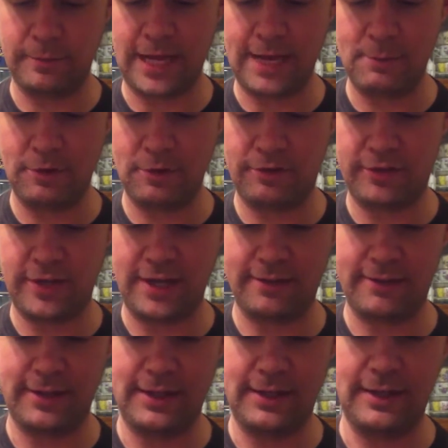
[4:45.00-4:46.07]
Gamers
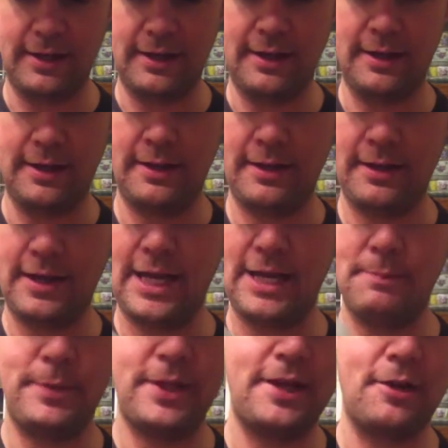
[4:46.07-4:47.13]
Tech, the
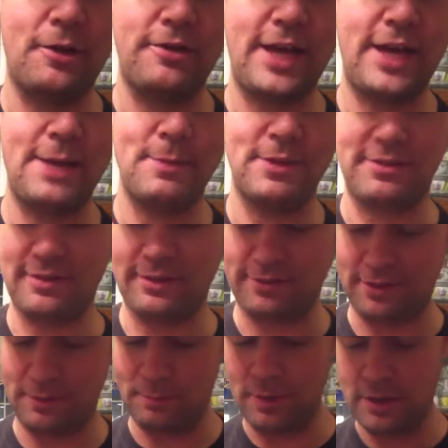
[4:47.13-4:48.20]
8-bit entertainment
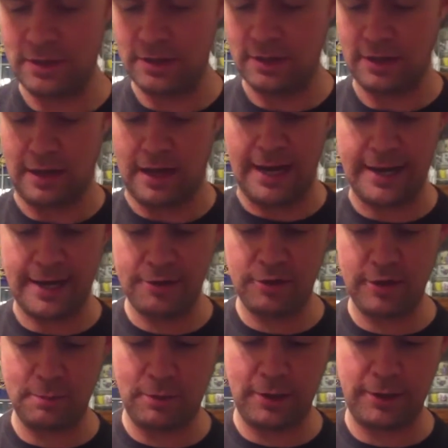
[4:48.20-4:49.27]
system. I'd
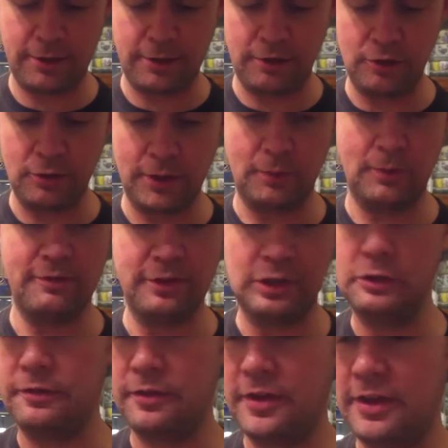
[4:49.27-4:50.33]
actually planned on doing a
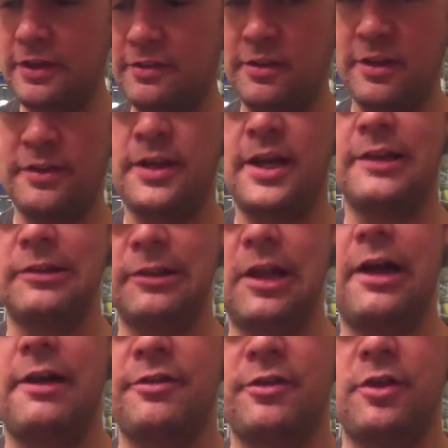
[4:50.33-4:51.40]
review for this, and then I
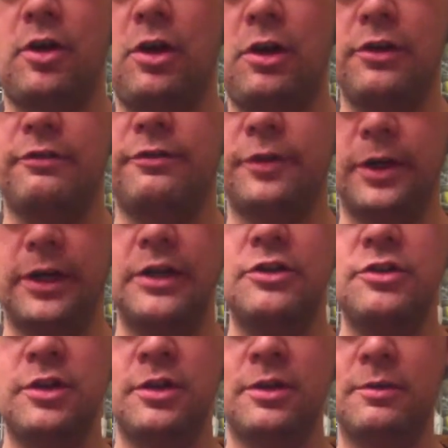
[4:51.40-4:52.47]
lost all the
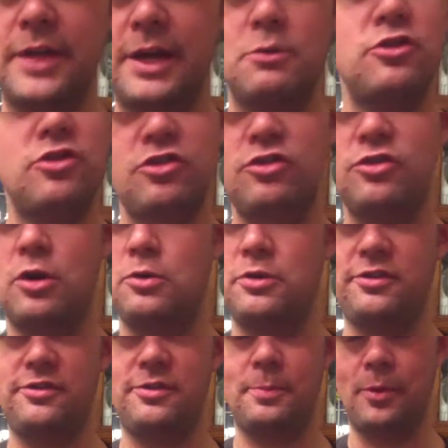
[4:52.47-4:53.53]
footage. That was so
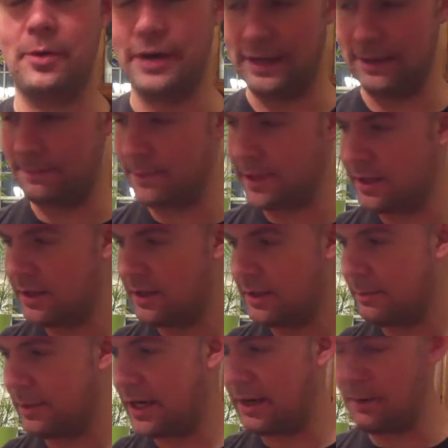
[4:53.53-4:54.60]
disappointing.
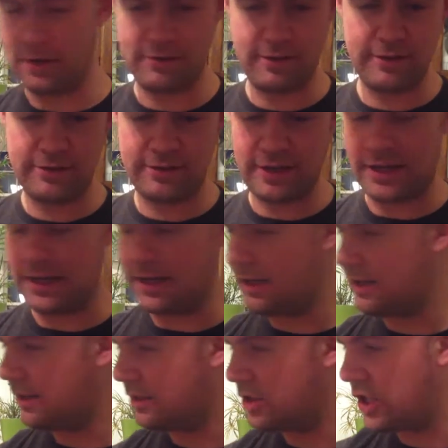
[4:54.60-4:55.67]
But anyways, let's
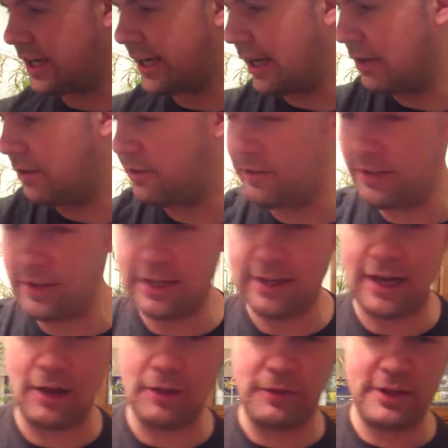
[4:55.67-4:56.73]
check out and see
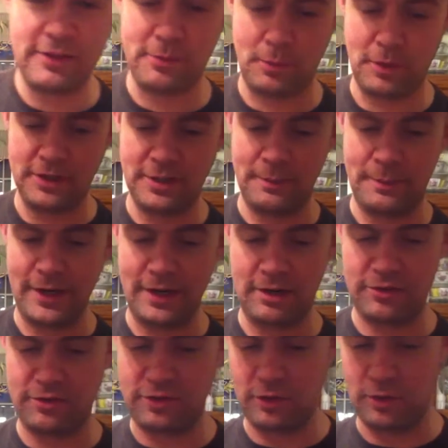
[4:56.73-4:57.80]
how this one
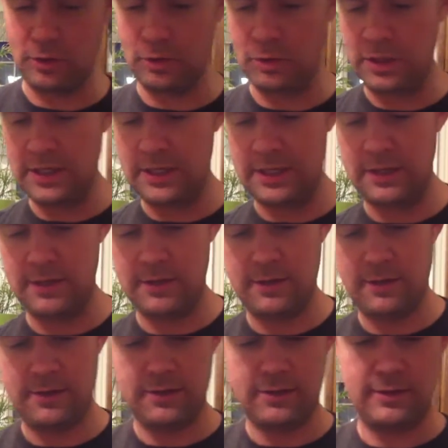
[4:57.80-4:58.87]
compares to
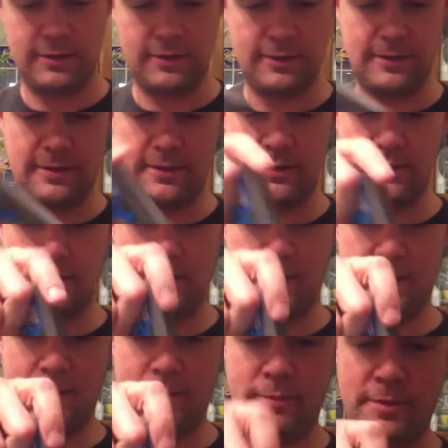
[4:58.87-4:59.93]

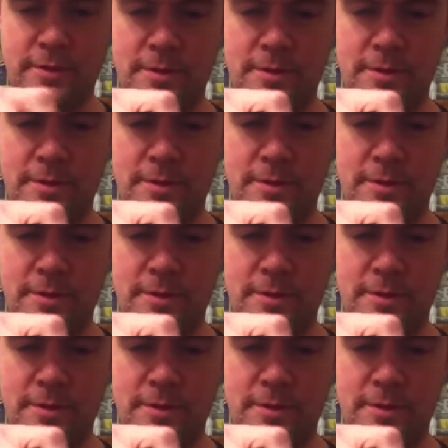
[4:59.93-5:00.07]
the